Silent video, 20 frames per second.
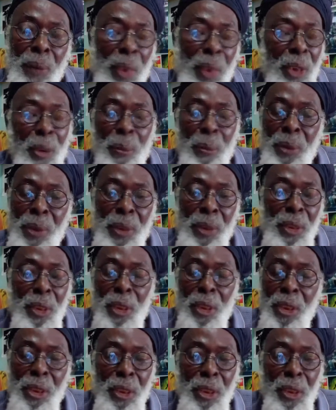Kind of
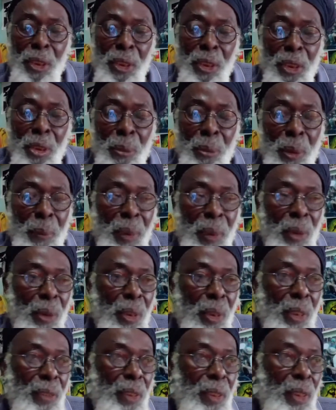be in my mind,
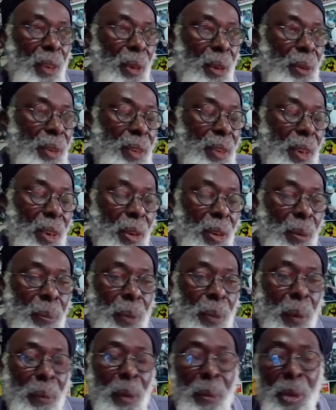look and say, yo, Rasta, no
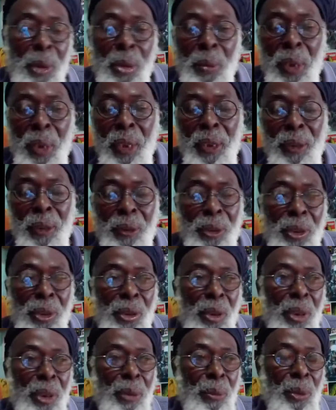problem, I'm Irie,
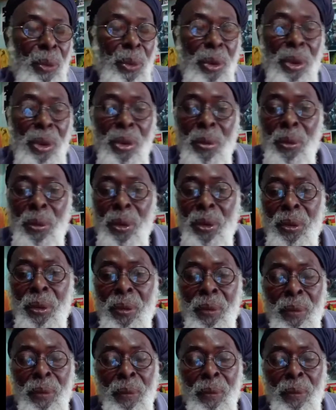you know, and I'm good, you know, but